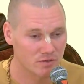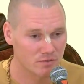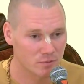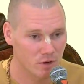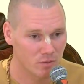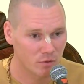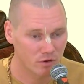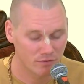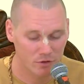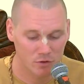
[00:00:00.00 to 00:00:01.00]
from our point of
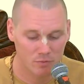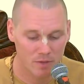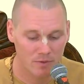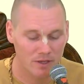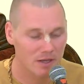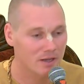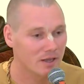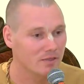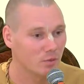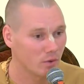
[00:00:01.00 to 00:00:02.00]
view, may be getting
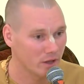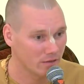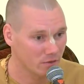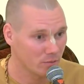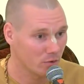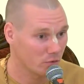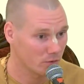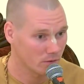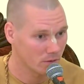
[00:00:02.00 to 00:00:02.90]
in the way of the moon.